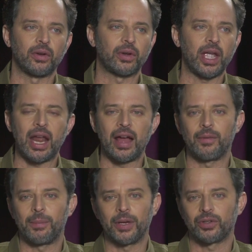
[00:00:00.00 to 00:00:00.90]
okay to have
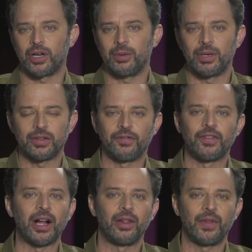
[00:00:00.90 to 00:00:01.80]
a big dream and to
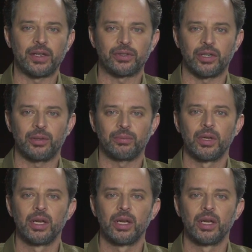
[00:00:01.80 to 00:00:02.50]
follow that dream.